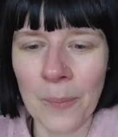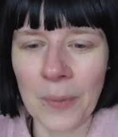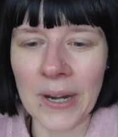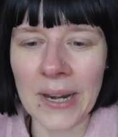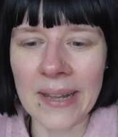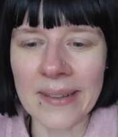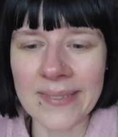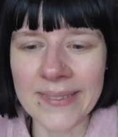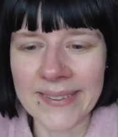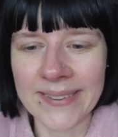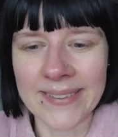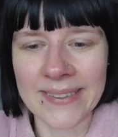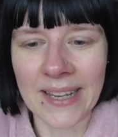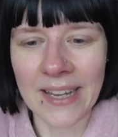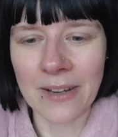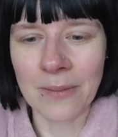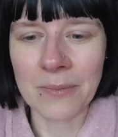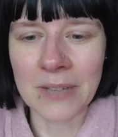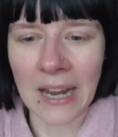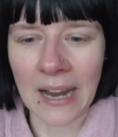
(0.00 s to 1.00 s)
But at the
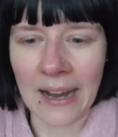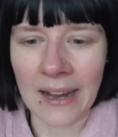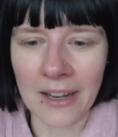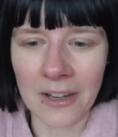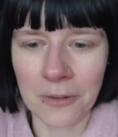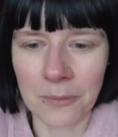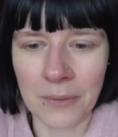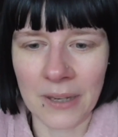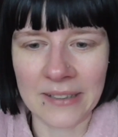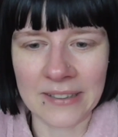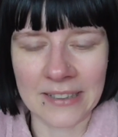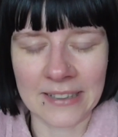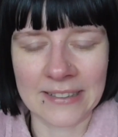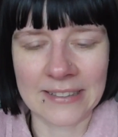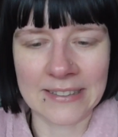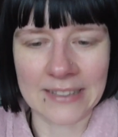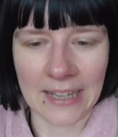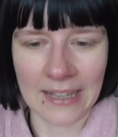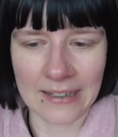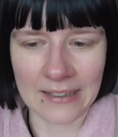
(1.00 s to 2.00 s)
same time, as I
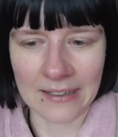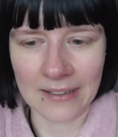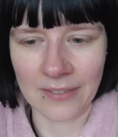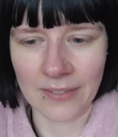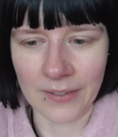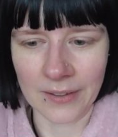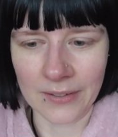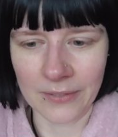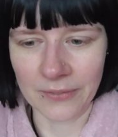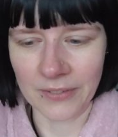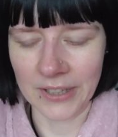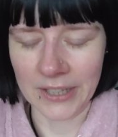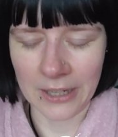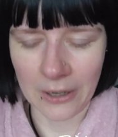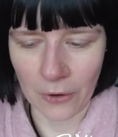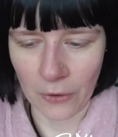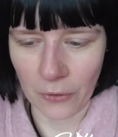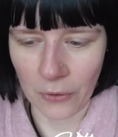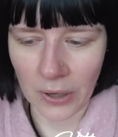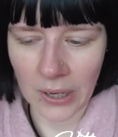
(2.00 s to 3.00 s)
said in the
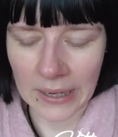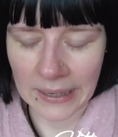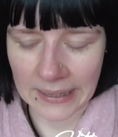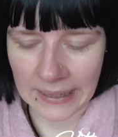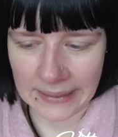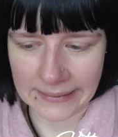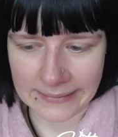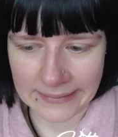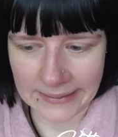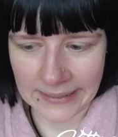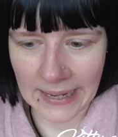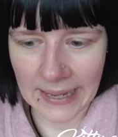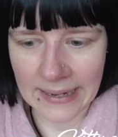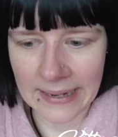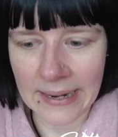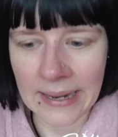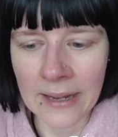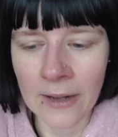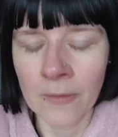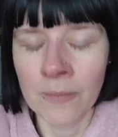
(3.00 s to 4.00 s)
video again and
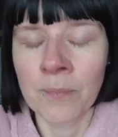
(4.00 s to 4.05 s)
again,